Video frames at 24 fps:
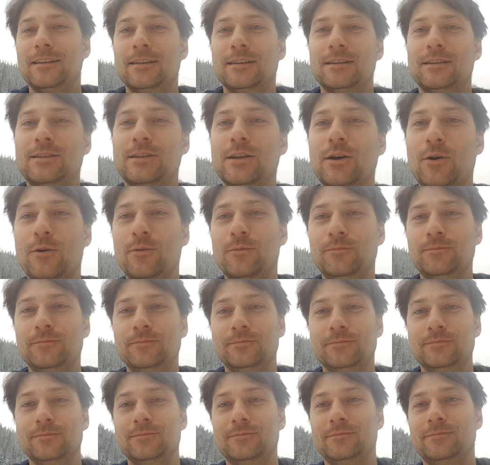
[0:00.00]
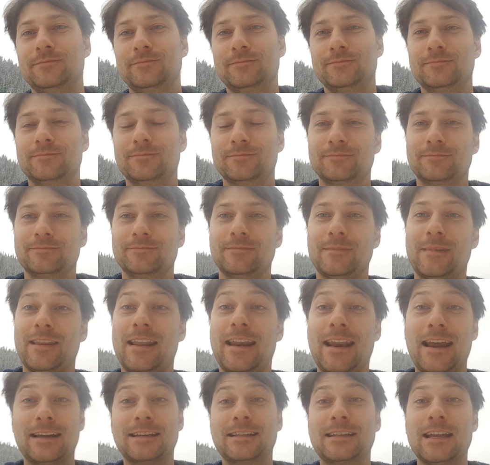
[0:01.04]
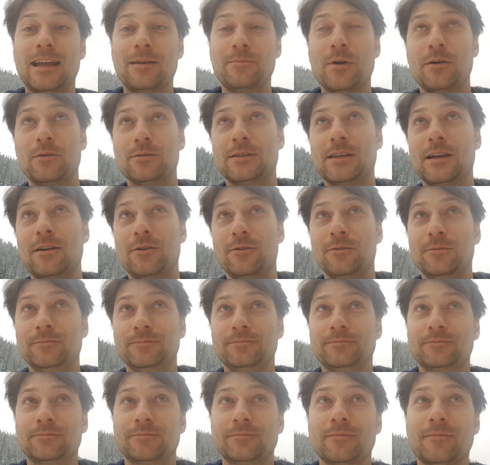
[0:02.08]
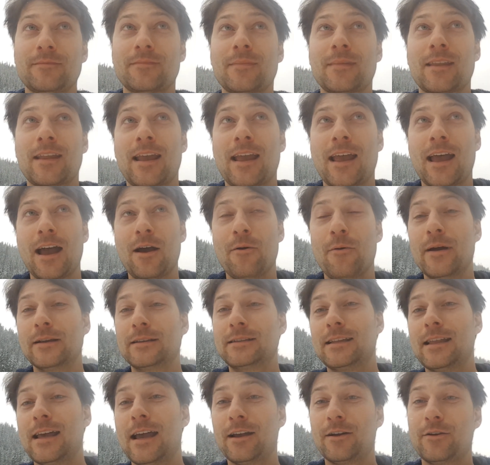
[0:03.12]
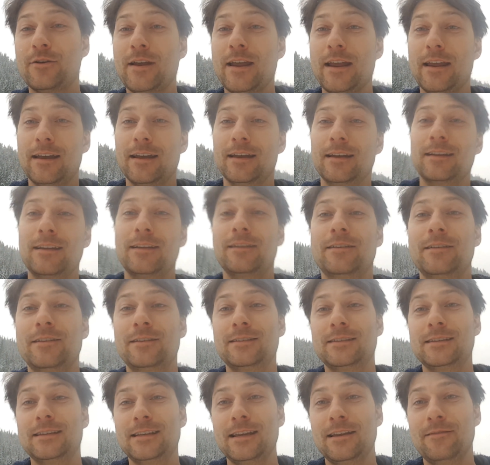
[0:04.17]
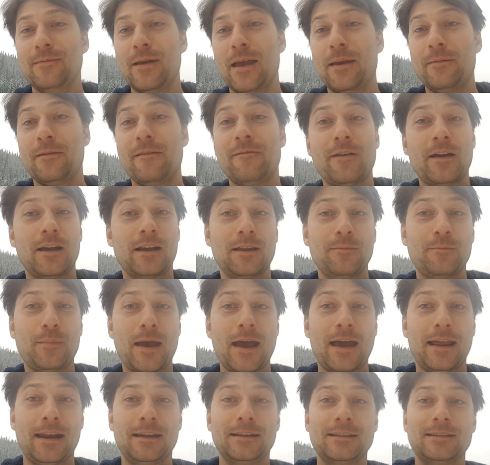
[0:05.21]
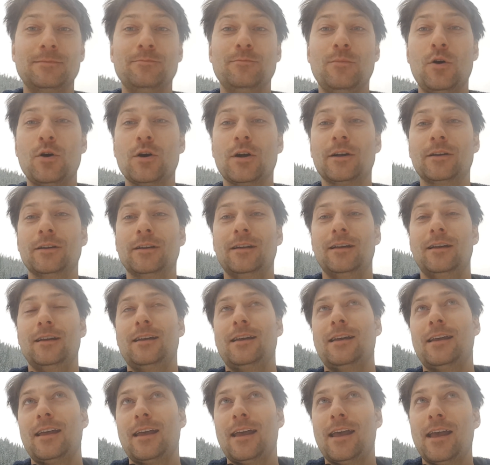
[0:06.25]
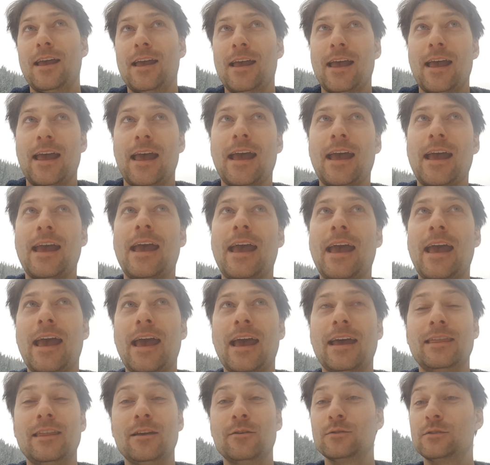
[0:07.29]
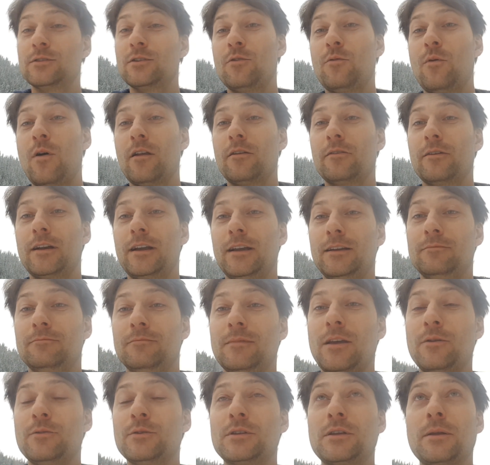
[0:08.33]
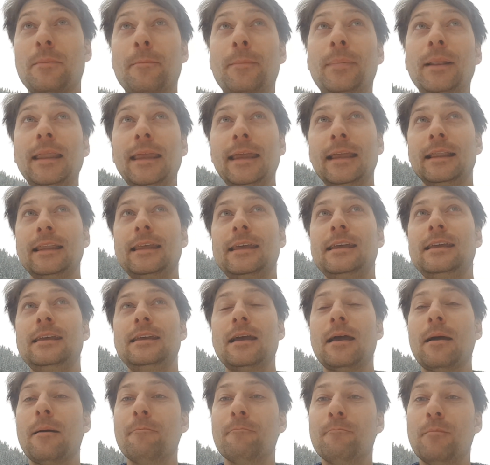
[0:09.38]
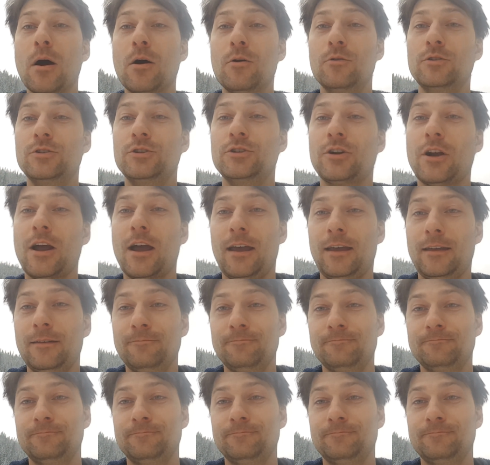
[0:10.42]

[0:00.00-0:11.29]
So the next time I was out, I went to that creek to see maybe if I could pan it some more. And there was no water in it. It was completely bone dry.